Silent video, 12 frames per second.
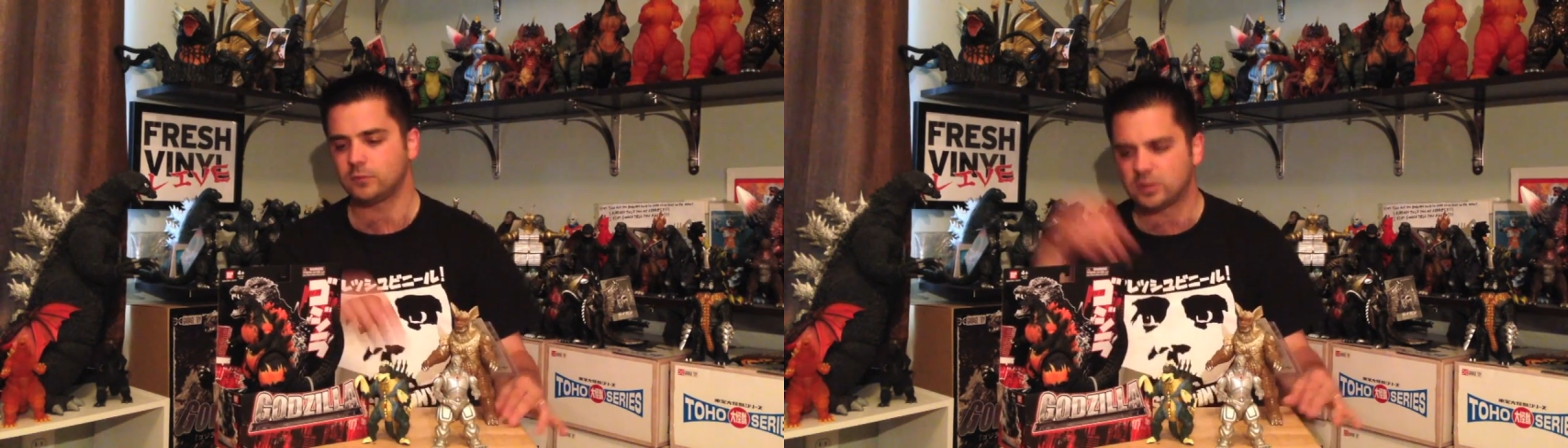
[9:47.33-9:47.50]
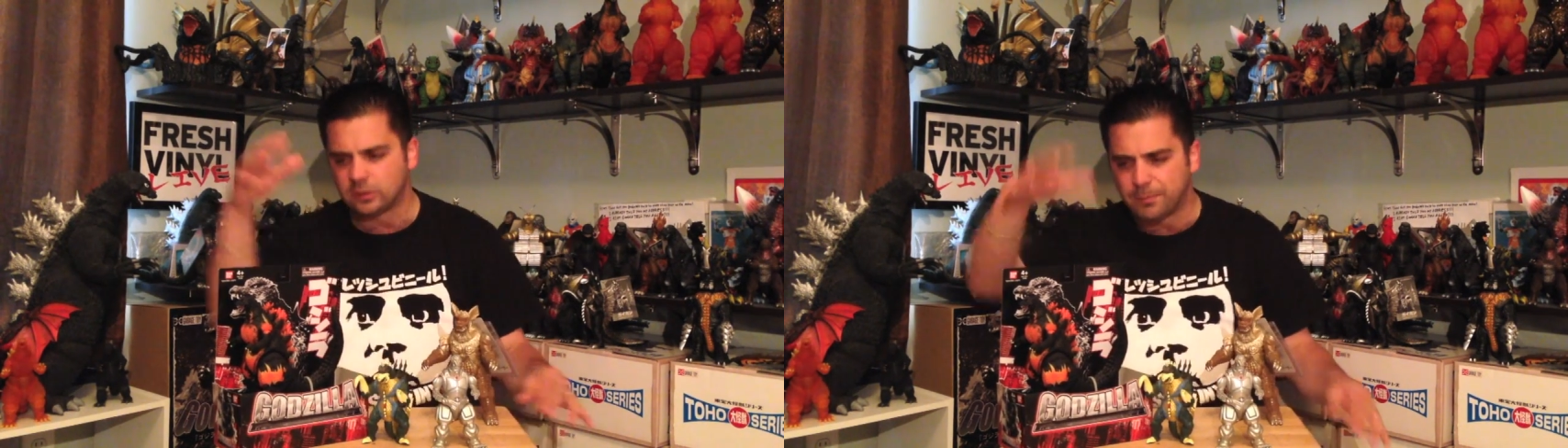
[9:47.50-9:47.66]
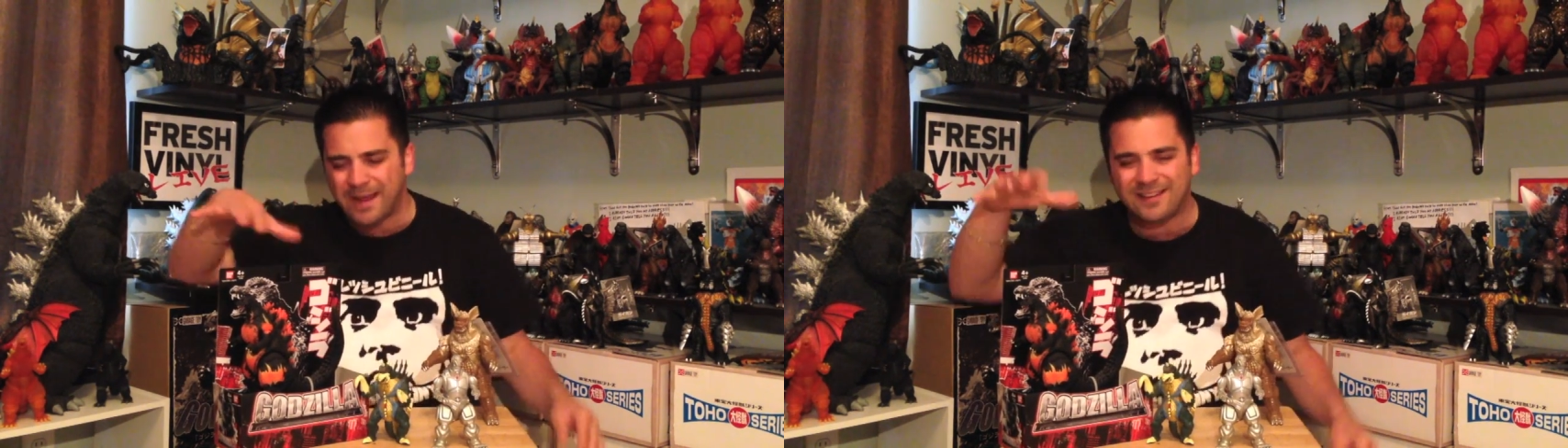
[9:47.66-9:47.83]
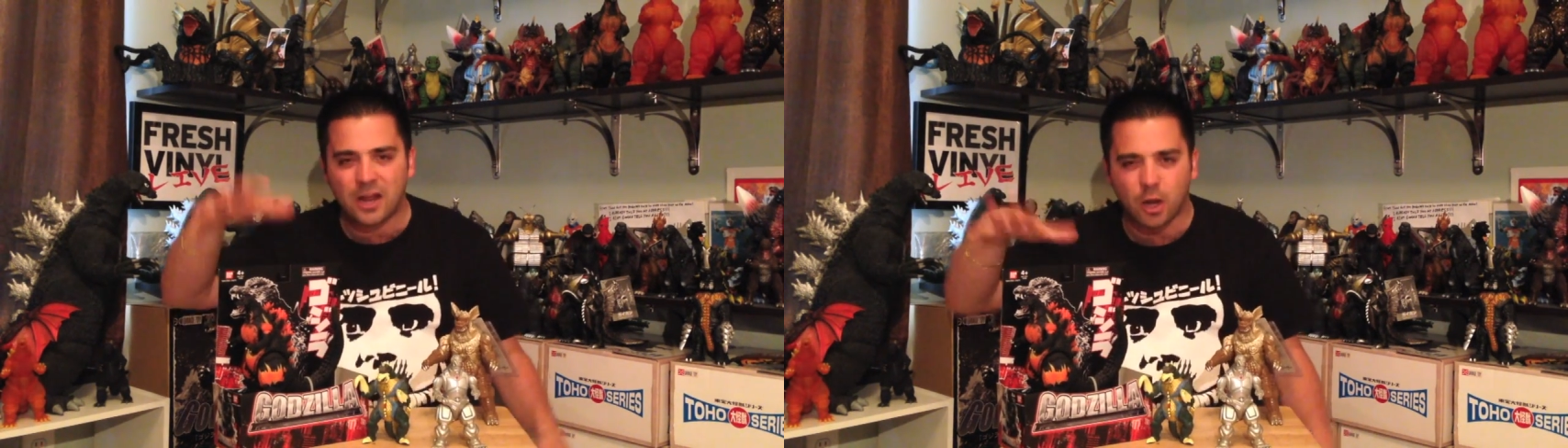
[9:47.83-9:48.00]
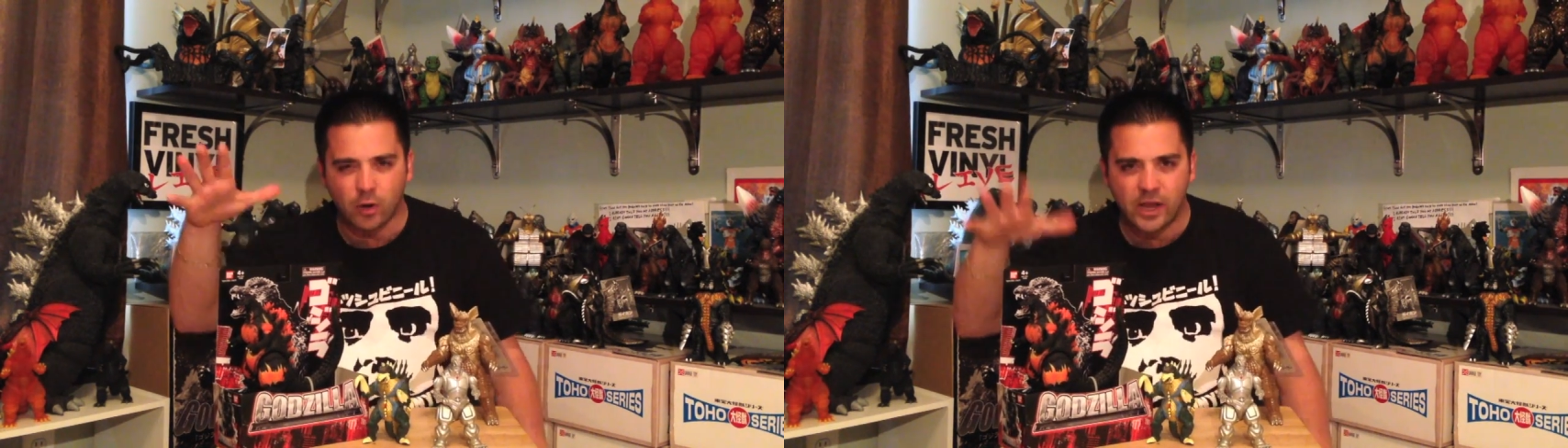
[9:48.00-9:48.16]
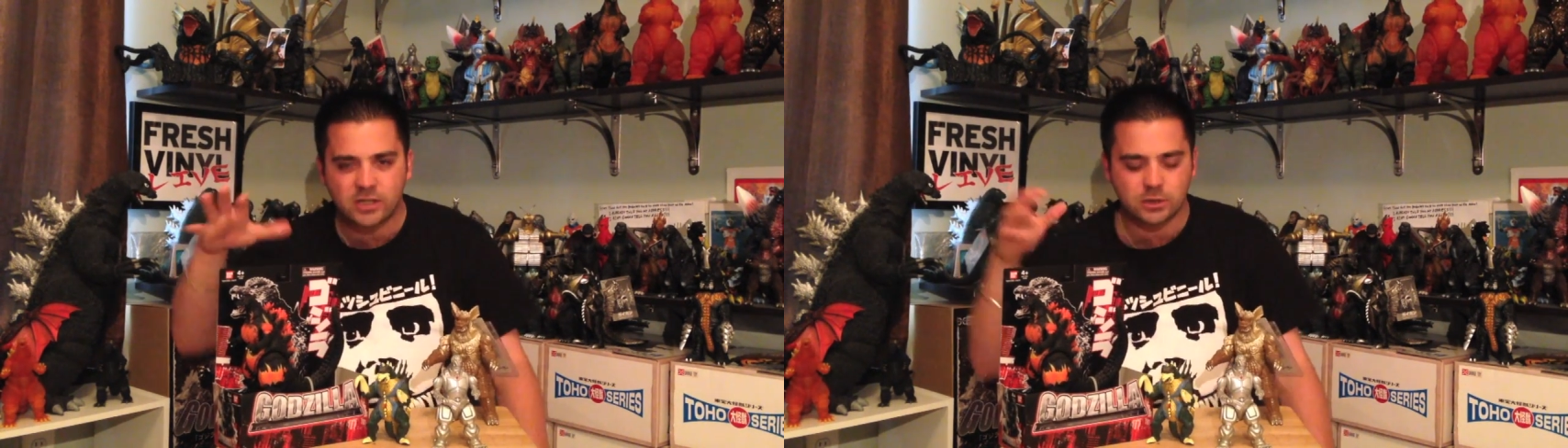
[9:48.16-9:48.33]
This is Bandai
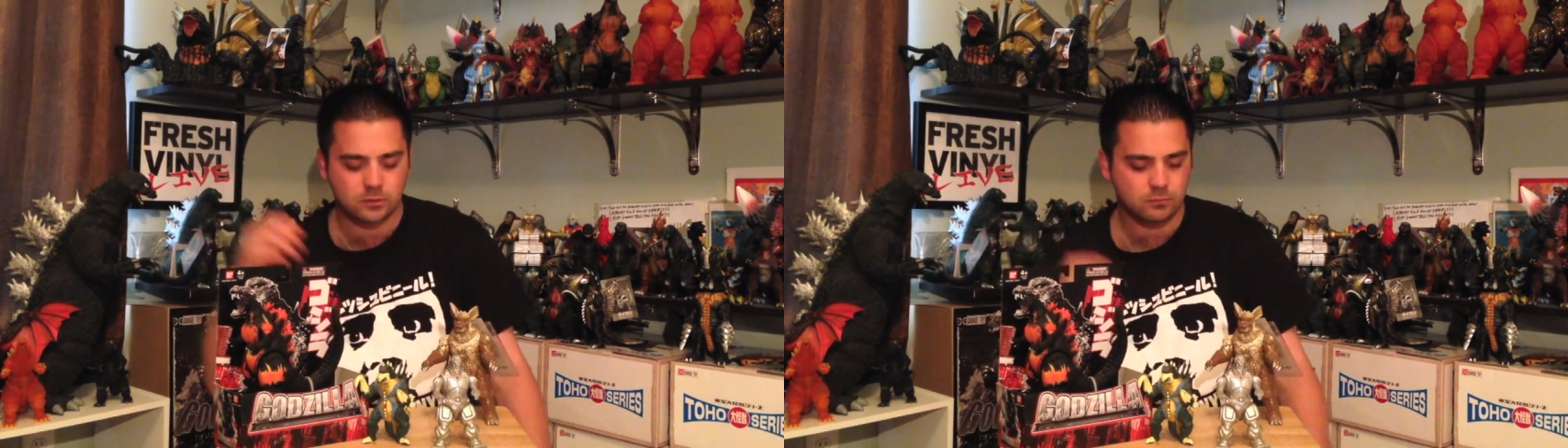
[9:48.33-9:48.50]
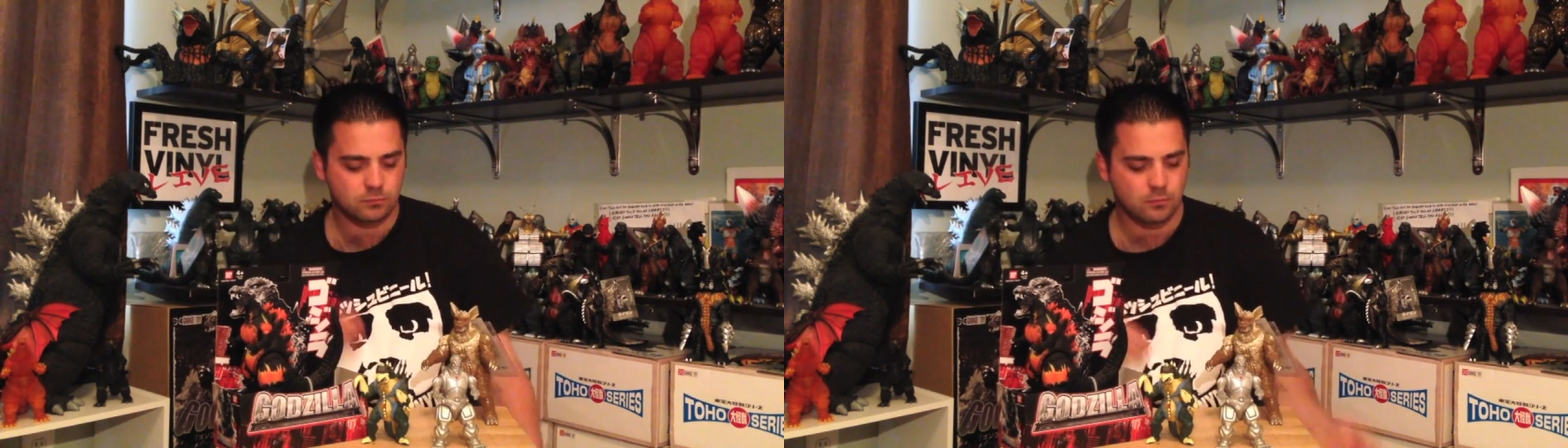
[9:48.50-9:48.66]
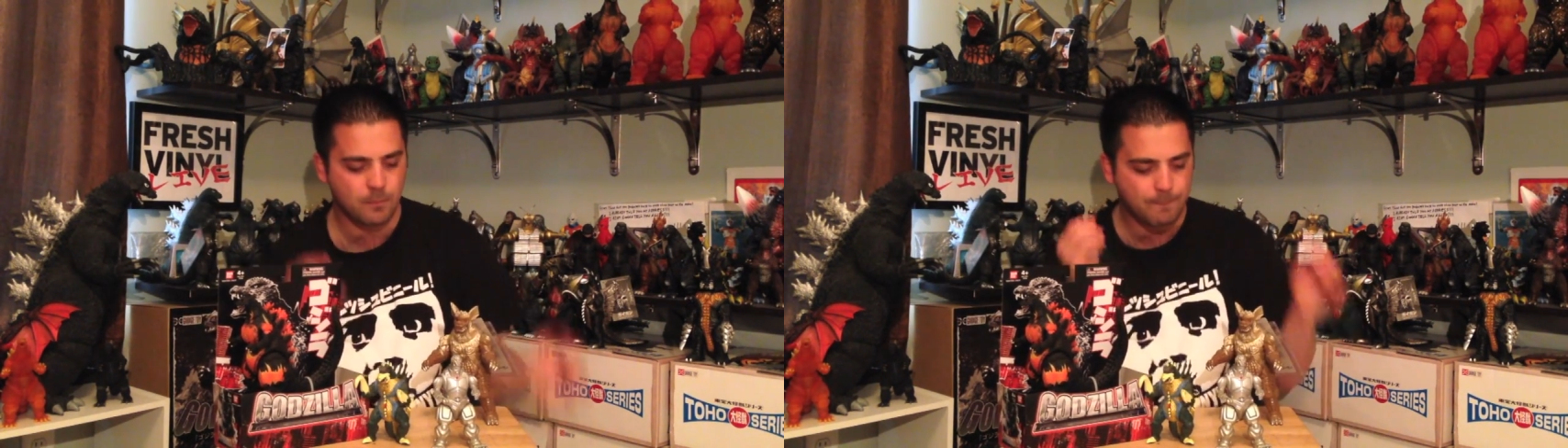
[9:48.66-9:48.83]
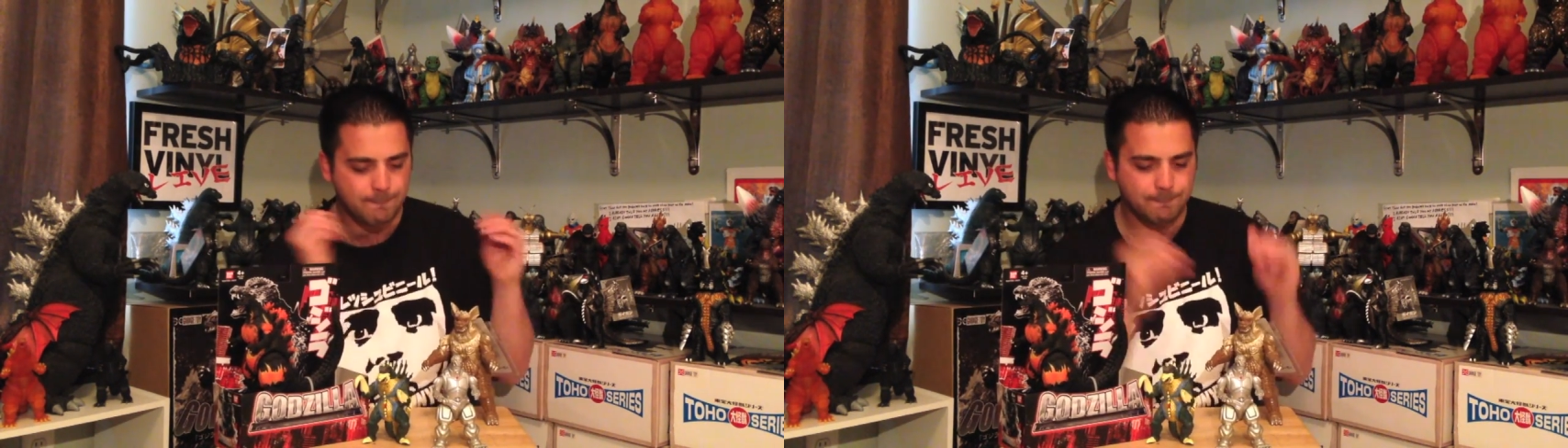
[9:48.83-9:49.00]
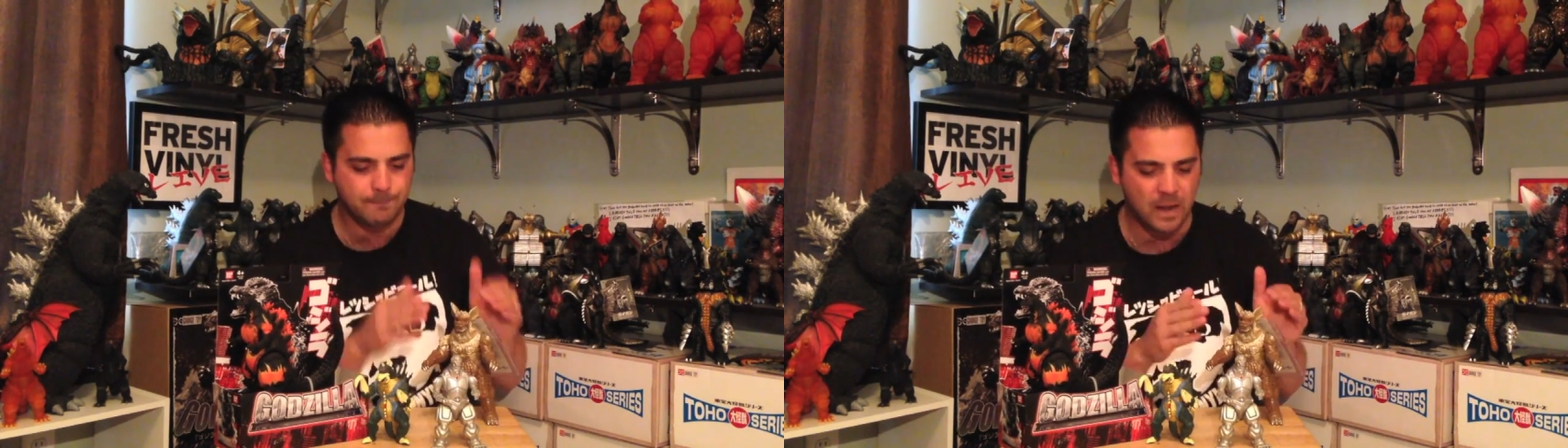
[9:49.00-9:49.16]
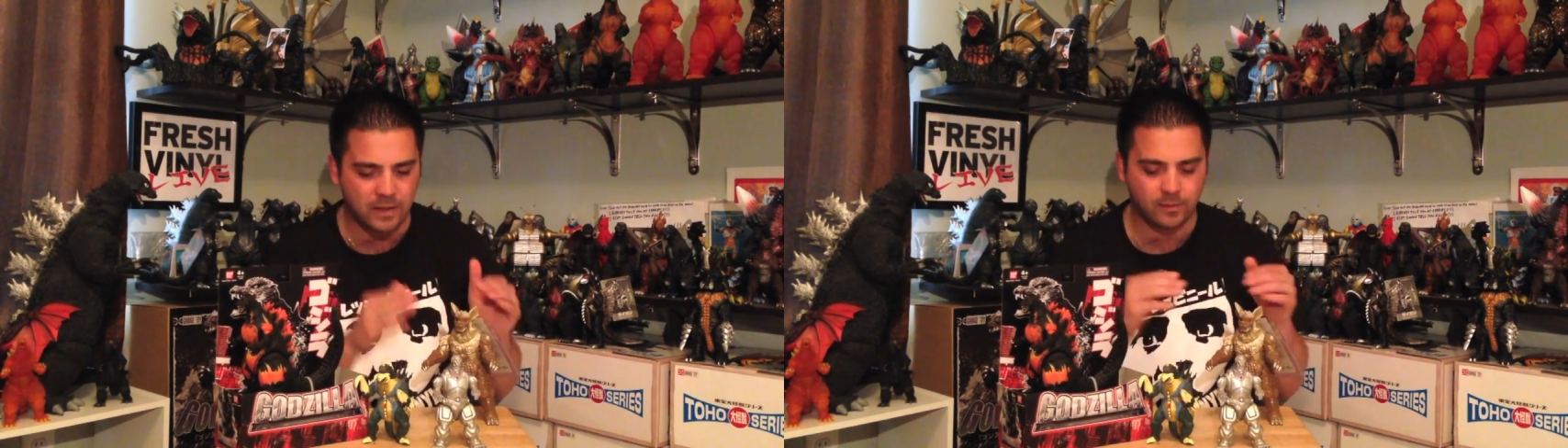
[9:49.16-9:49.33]
Creation.
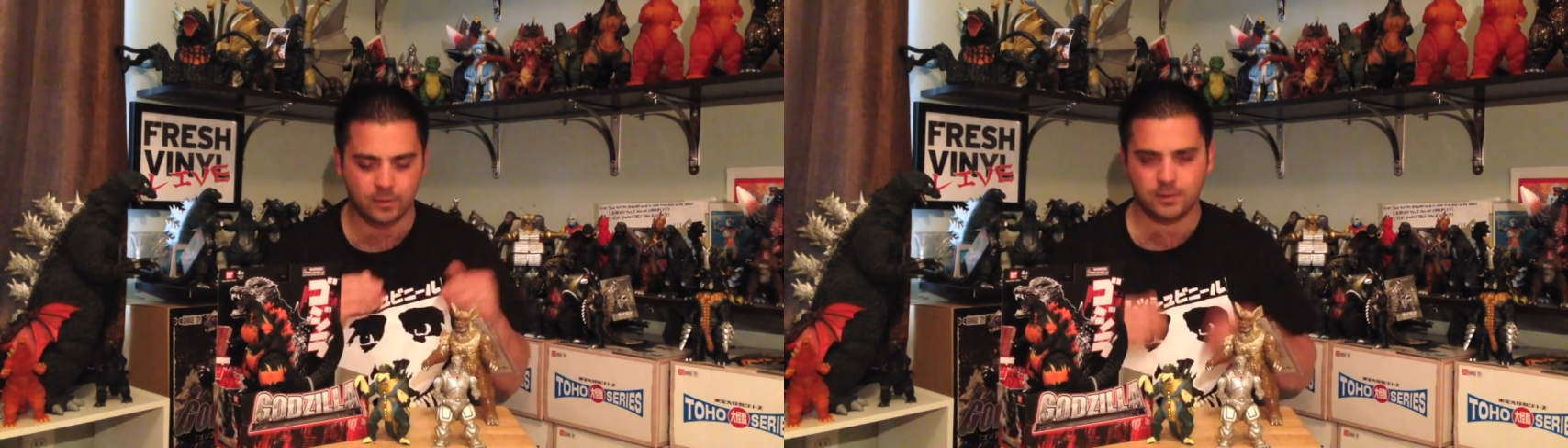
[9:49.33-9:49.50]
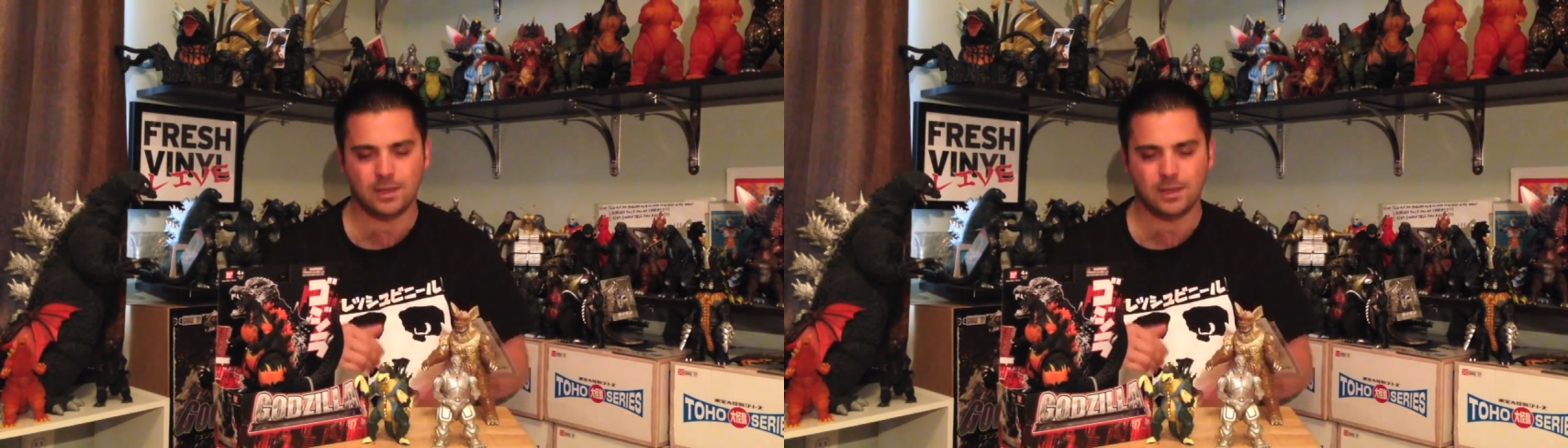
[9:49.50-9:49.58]
Bandai.